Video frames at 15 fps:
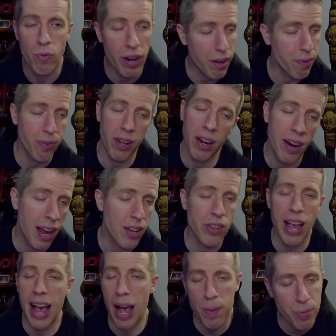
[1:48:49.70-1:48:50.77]
Ric Flair
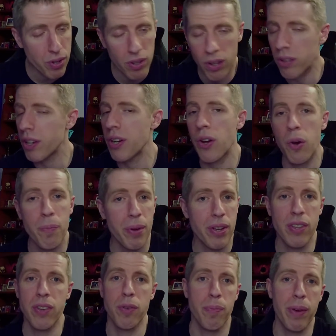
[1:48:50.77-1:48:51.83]
has absolutely no
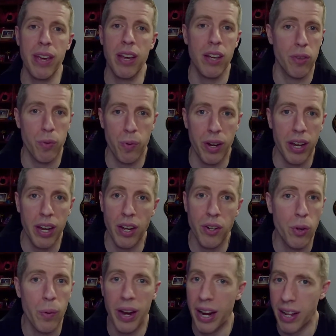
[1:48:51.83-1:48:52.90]
business being in the ring
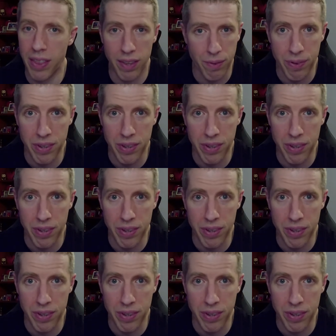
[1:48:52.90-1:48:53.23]
and doing anything.